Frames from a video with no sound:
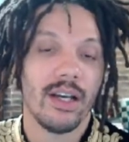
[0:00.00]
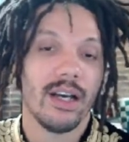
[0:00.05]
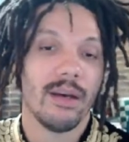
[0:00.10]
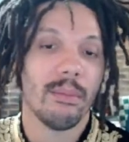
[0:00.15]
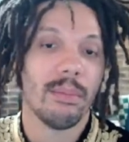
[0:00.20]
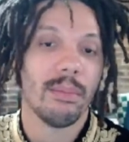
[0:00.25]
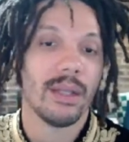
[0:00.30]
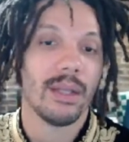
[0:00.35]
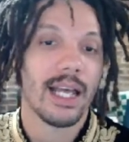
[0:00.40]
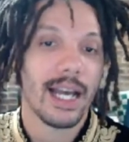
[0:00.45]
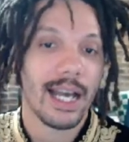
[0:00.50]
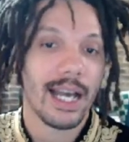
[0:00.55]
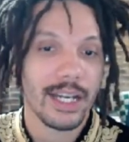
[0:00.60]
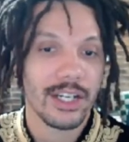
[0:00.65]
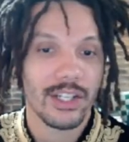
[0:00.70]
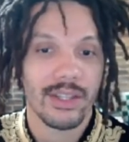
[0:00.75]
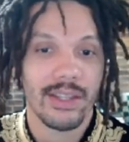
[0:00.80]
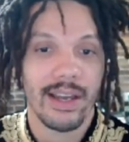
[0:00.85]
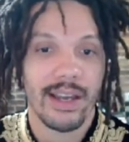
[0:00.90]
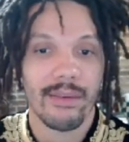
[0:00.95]

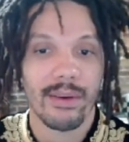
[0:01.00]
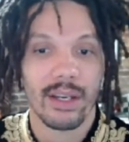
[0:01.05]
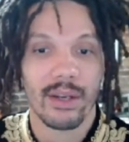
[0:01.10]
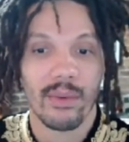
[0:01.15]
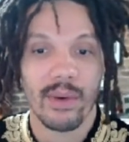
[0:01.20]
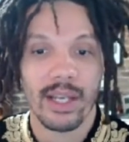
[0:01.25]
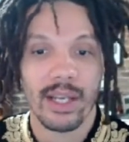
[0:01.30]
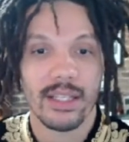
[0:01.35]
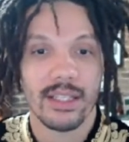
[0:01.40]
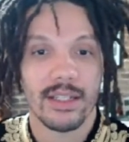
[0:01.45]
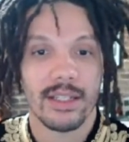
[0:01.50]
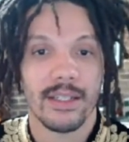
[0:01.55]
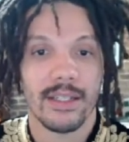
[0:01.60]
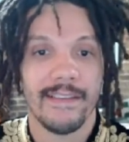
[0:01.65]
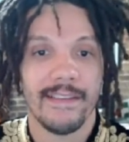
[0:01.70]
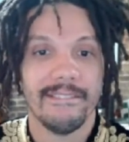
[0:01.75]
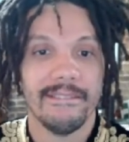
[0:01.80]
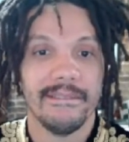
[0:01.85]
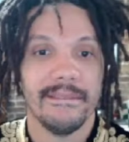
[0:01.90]
oblige that request.